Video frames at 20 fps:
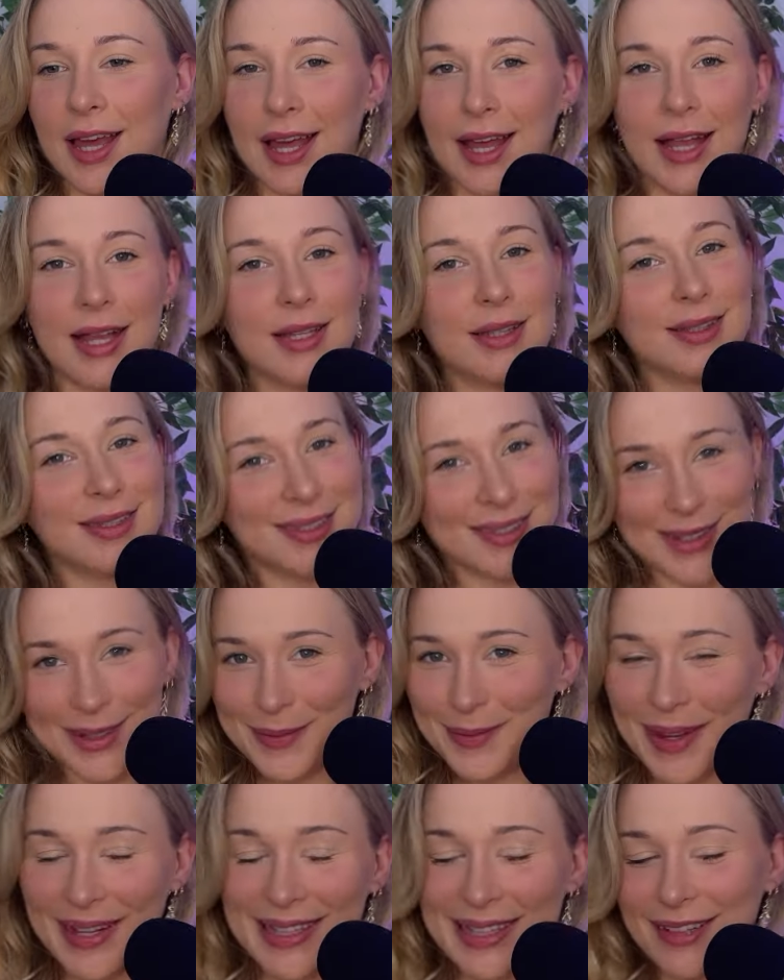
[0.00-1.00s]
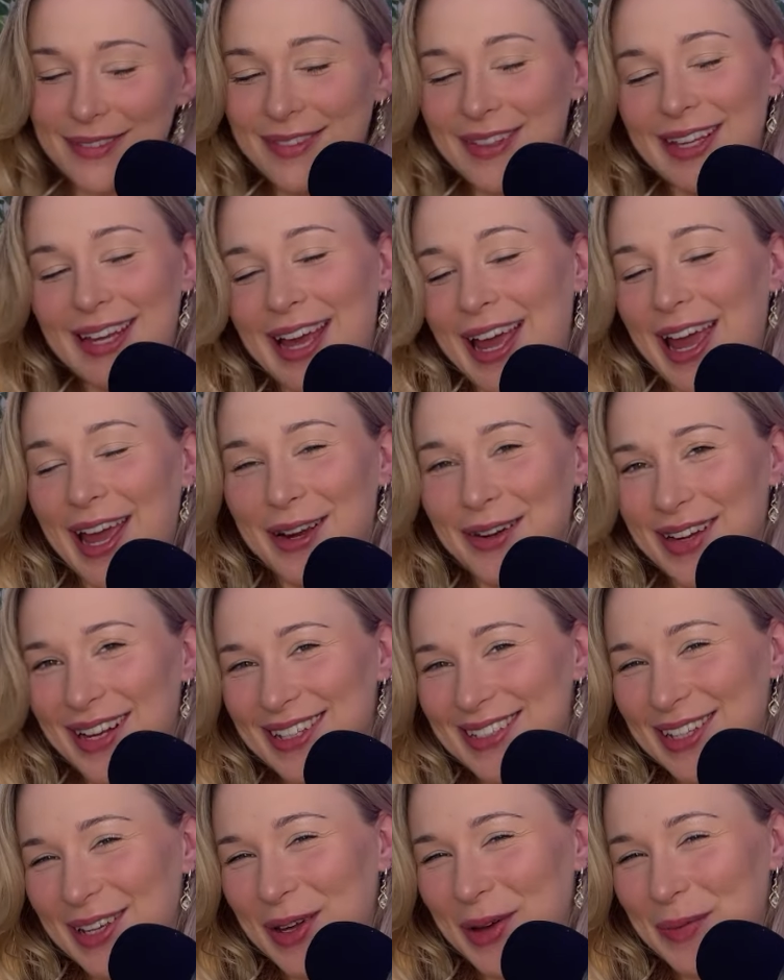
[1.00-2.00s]
Hello, my lovely
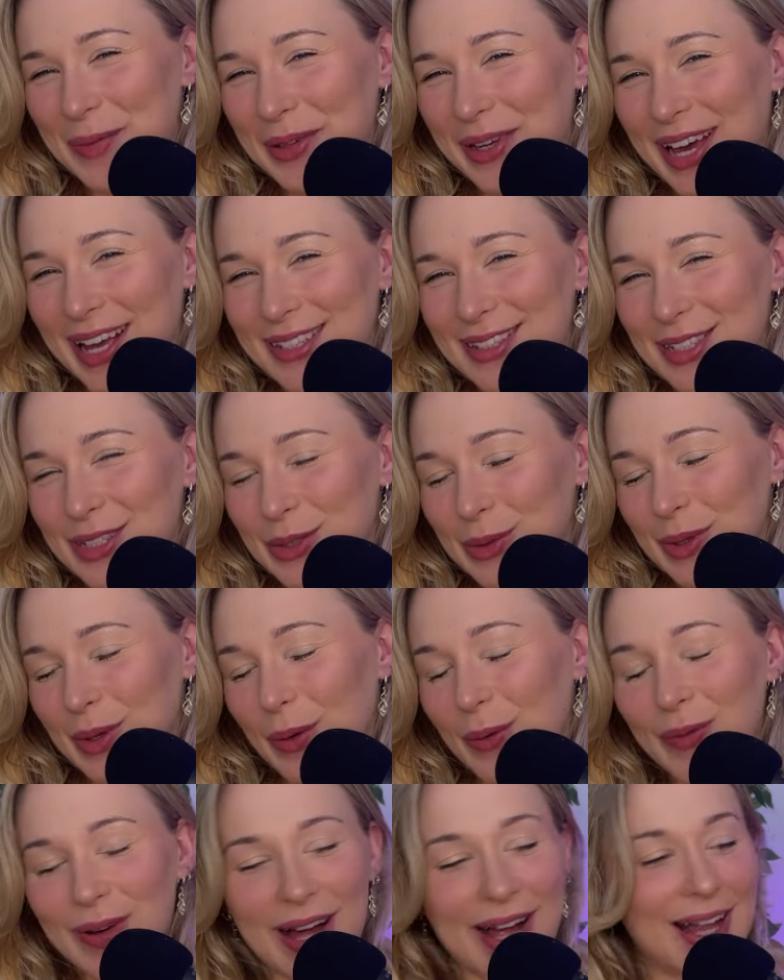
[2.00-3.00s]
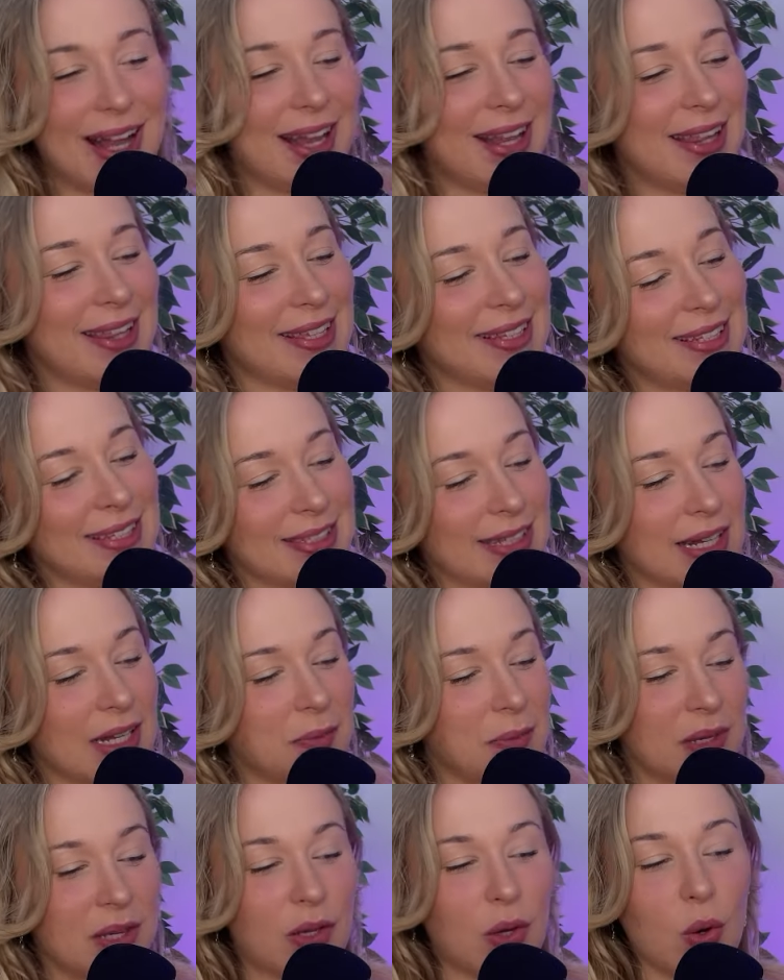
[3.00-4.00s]
Aries. I hope you guys are doing well. This is going to
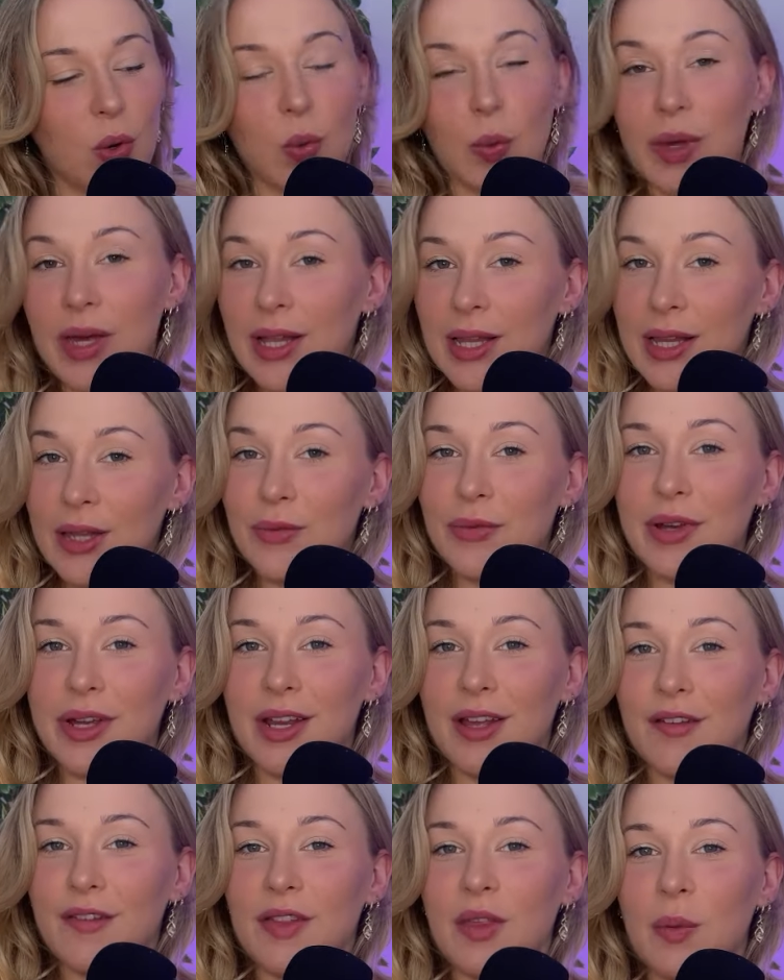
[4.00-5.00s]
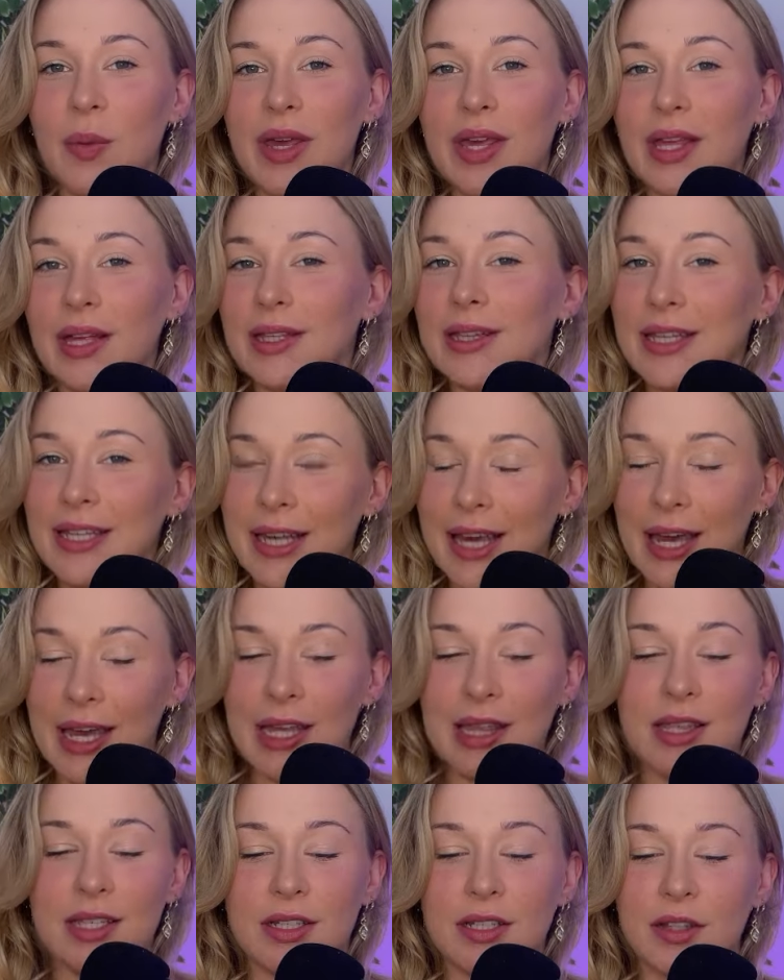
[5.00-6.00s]
be your weekly reading for the week of the
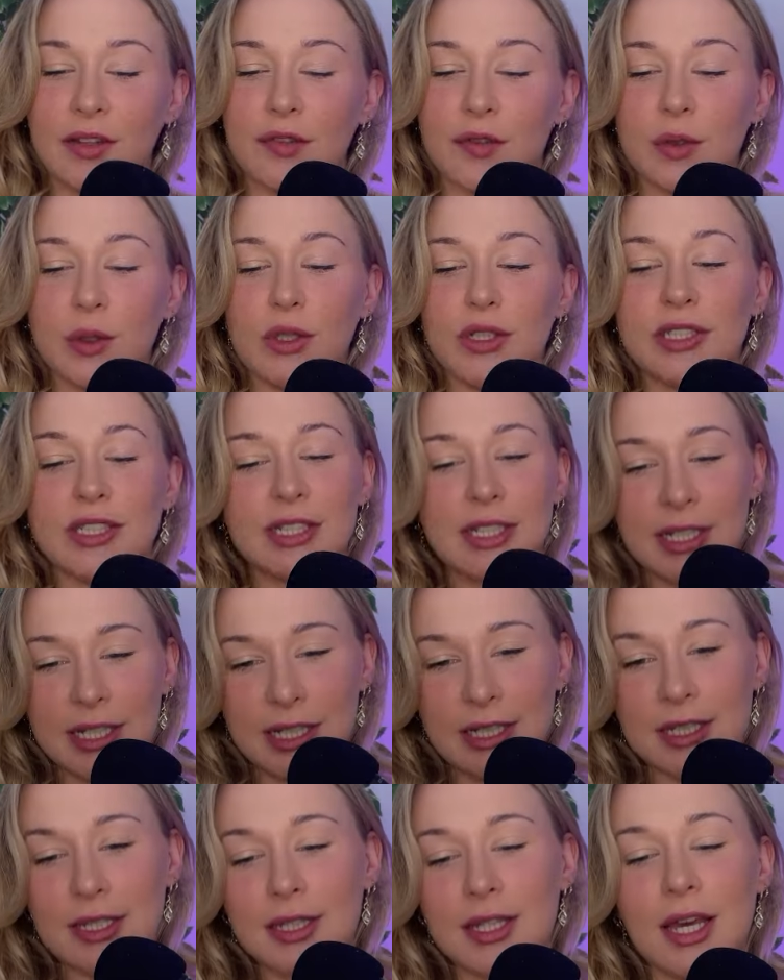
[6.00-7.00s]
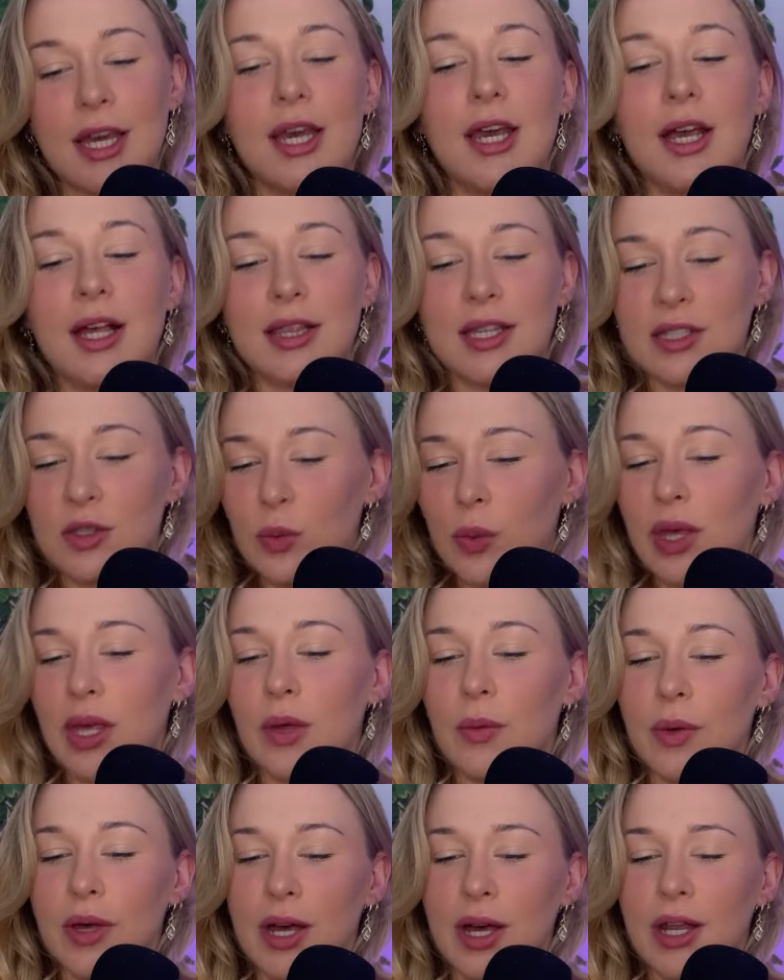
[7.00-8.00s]
8th to the 14th. This
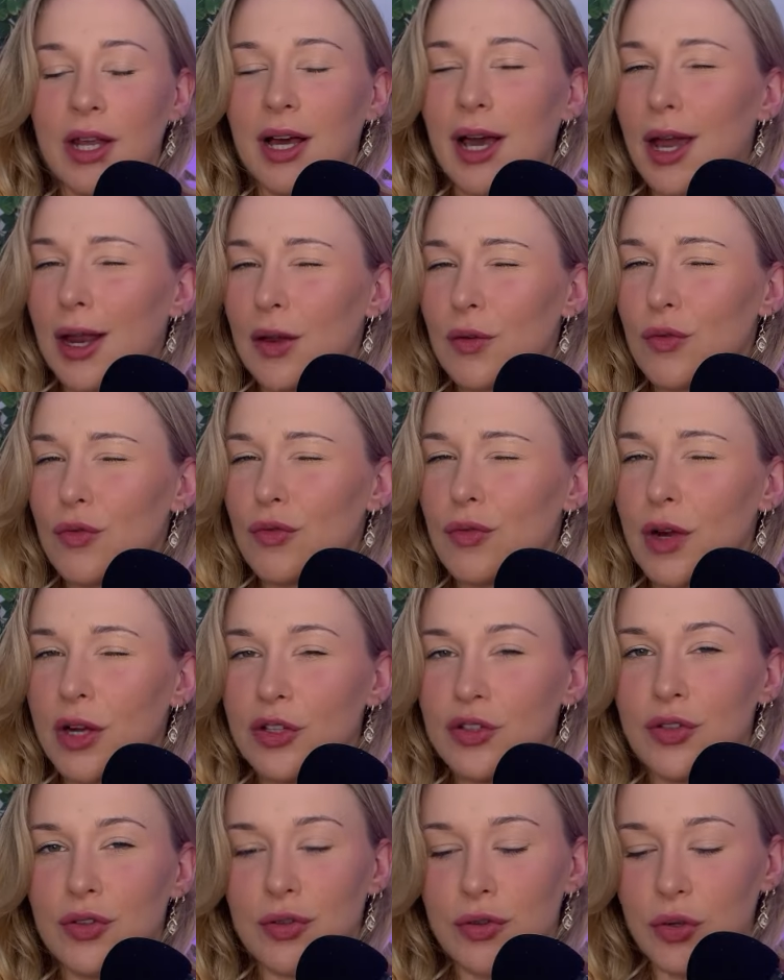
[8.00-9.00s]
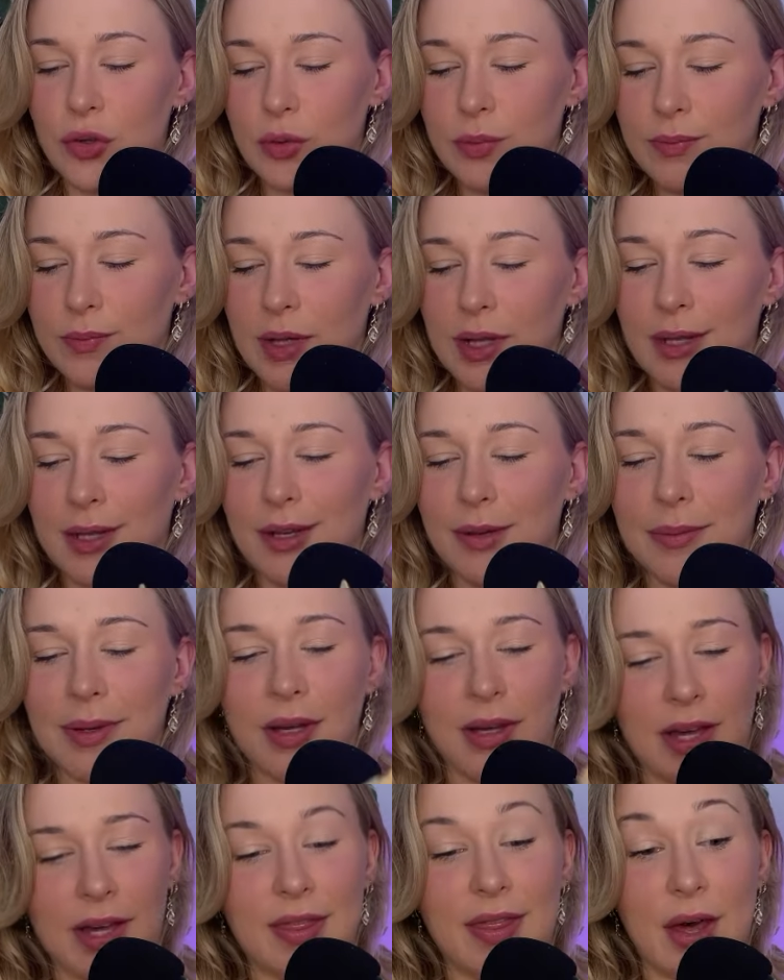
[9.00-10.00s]
week, we're going to kind of rush through a little bit.
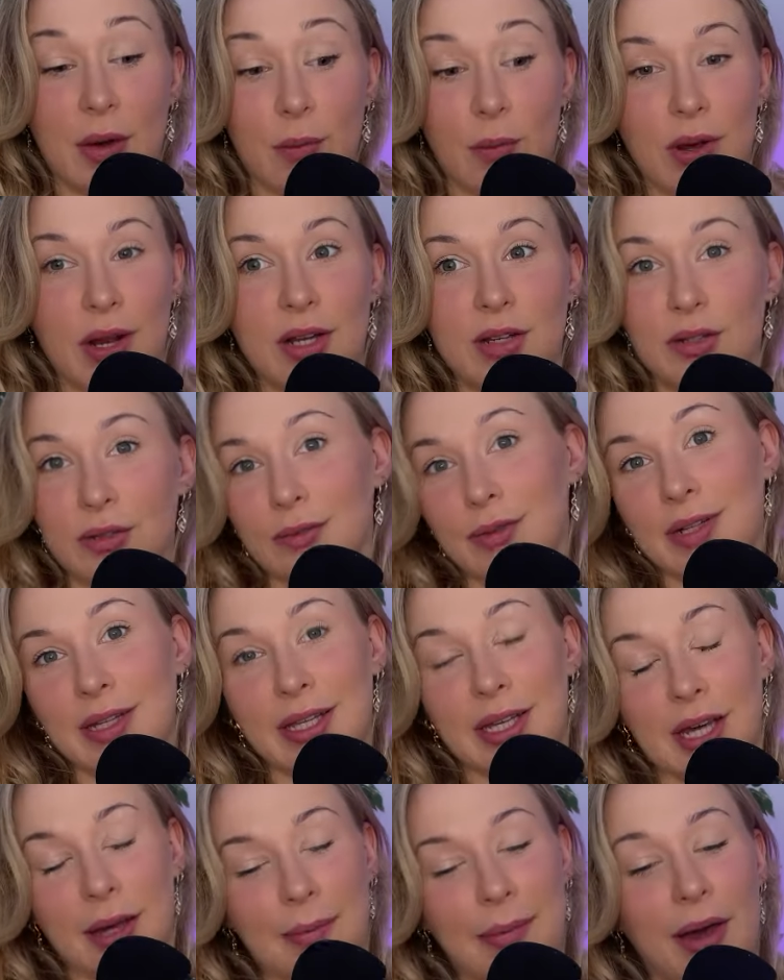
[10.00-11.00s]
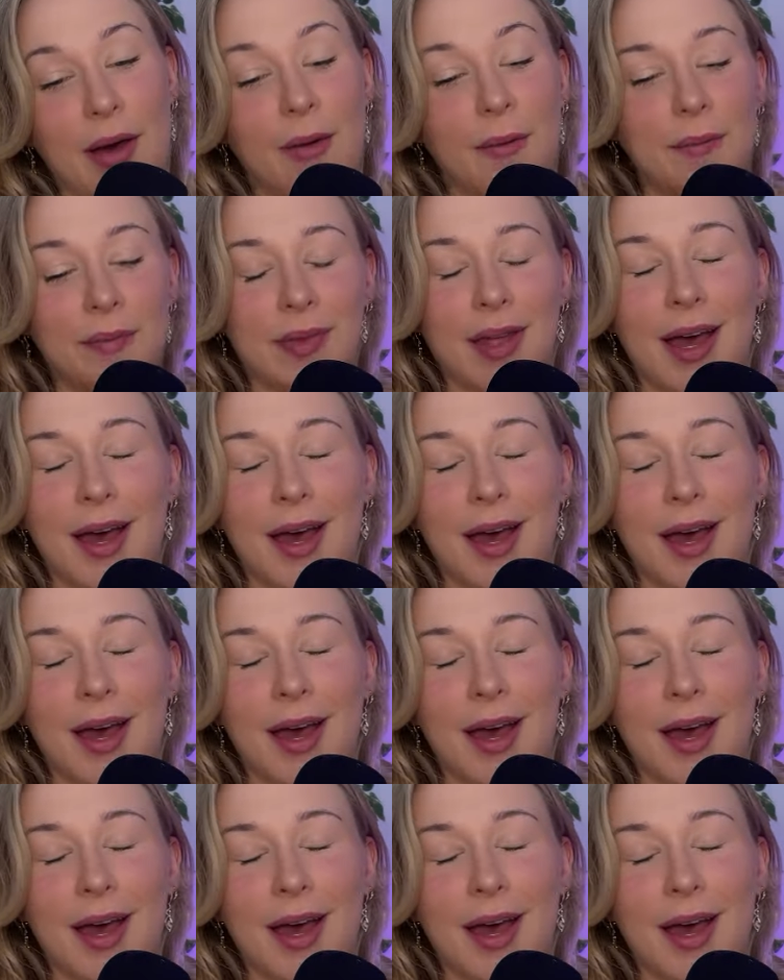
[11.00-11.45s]
Okay, that wanted to really come out.